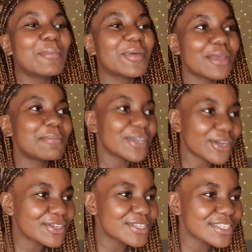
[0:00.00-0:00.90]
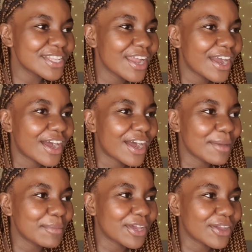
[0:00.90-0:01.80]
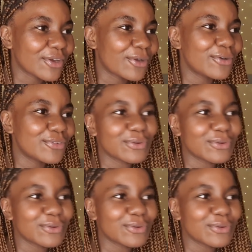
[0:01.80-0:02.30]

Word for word: but then because I'm like, oh, of